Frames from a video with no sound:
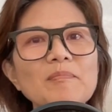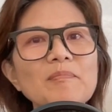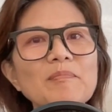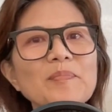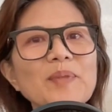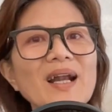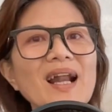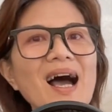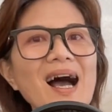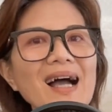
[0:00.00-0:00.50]

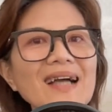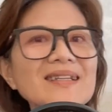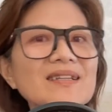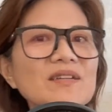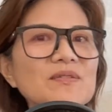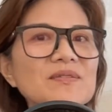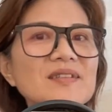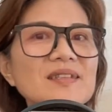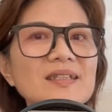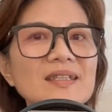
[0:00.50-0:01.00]
But I
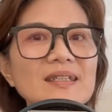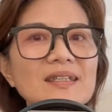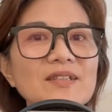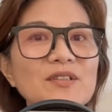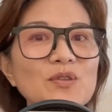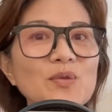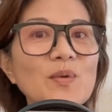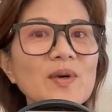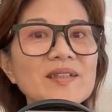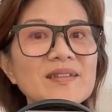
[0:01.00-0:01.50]
don't see
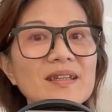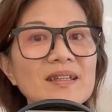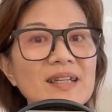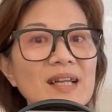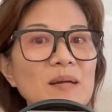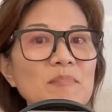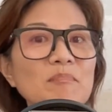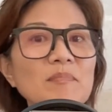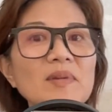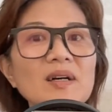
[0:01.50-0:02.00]
you as a
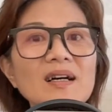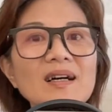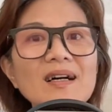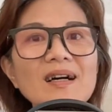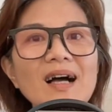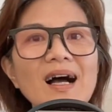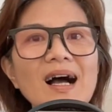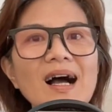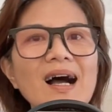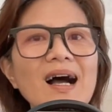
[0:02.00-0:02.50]

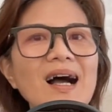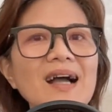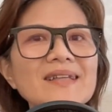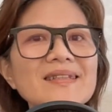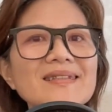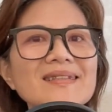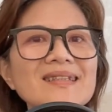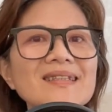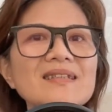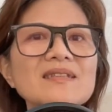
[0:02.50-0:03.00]
number. I
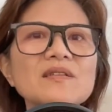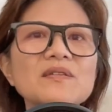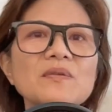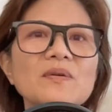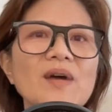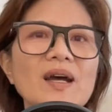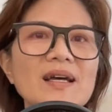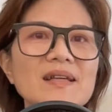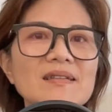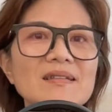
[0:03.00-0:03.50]
see
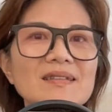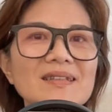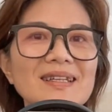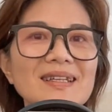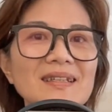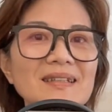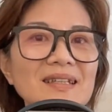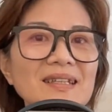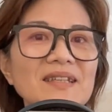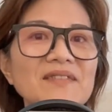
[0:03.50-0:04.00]
you as
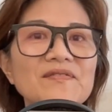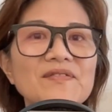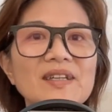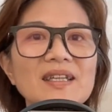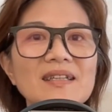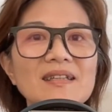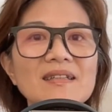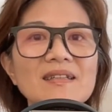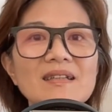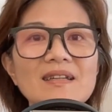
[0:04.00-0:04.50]
a
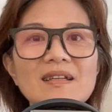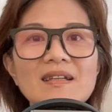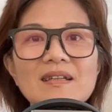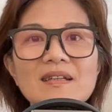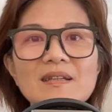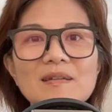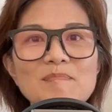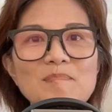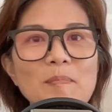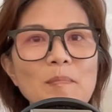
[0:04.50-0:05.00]
living,
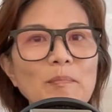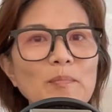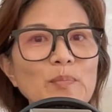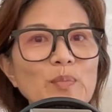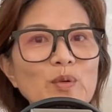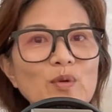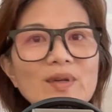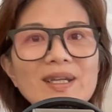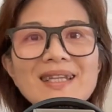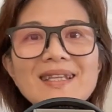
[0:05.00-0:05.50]

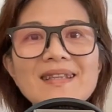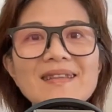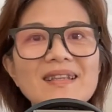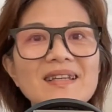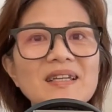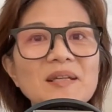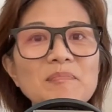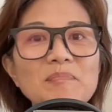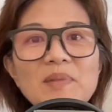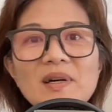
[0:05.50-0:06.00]

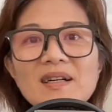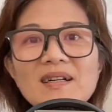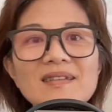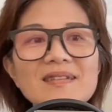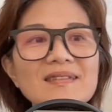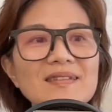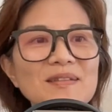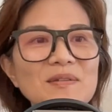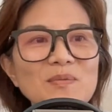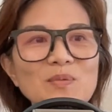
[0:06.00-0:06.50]
breathing
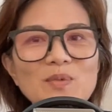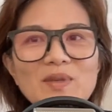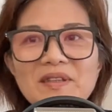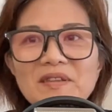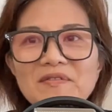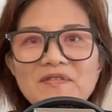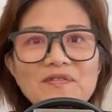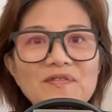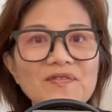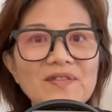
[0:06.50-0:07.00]
person with
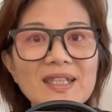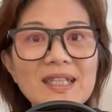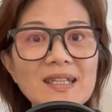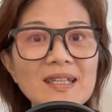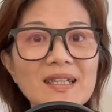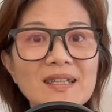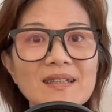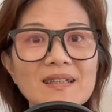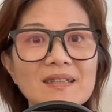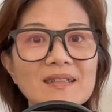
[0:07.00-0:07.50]

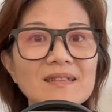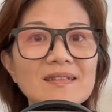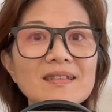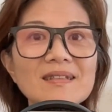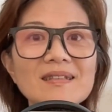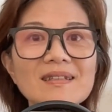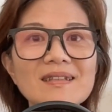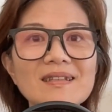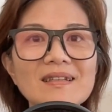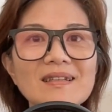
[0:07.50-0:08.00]

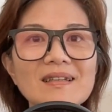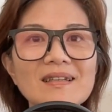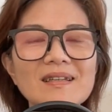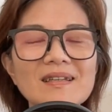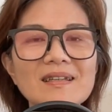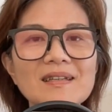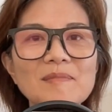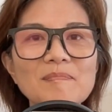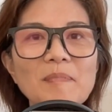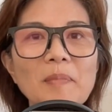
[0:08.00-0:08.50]
feelings.
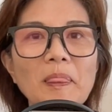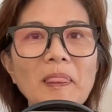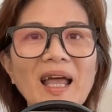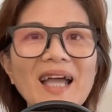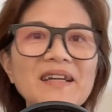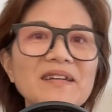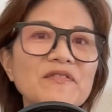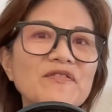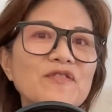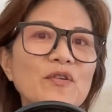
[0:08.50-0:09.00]

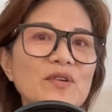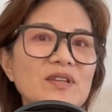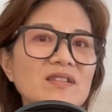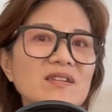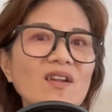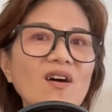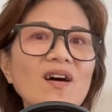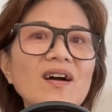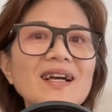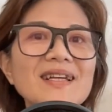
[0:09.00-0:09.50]
And for as
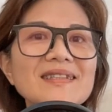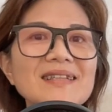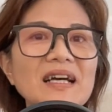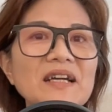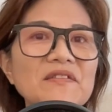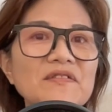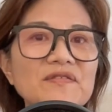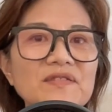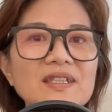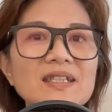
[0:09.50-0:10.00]
long as
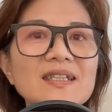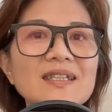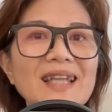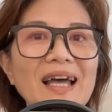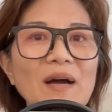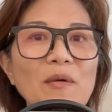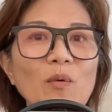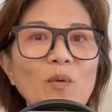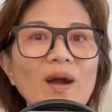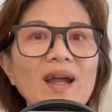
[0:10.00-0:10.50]
I feel
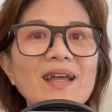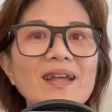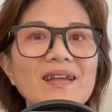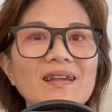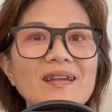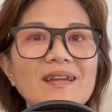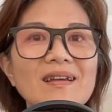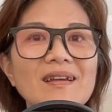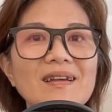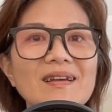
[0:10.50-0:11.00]
that
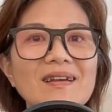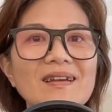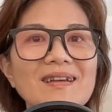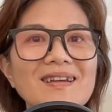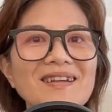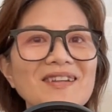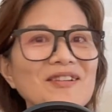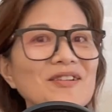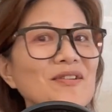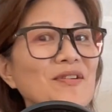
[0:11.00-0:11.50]
way,
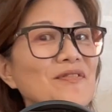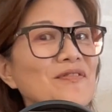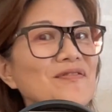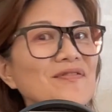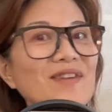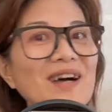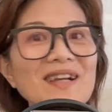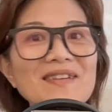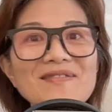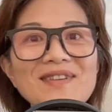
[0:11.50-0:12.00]

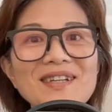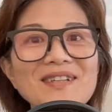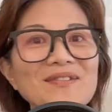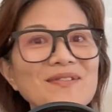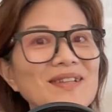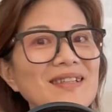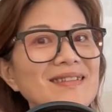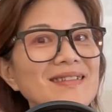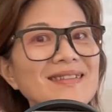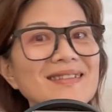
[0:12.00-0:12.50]

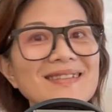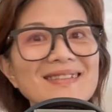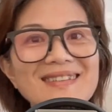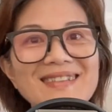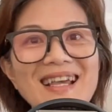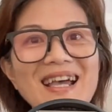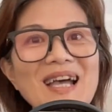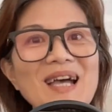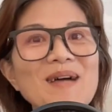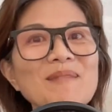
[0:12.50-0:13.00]
500 is
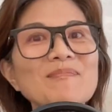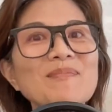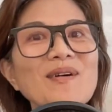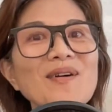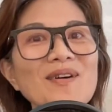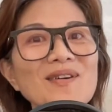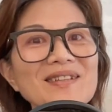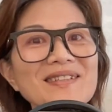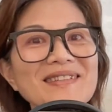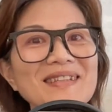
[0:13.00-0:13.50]
damn
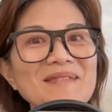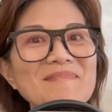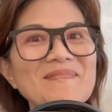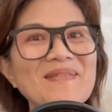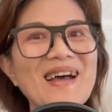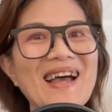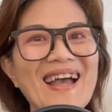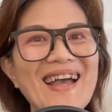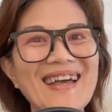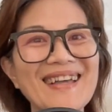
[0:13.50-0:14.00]
awesome,
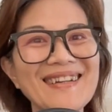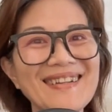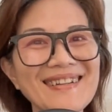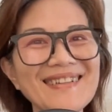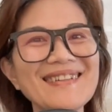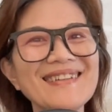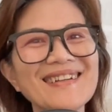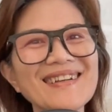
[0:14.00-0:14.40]
man.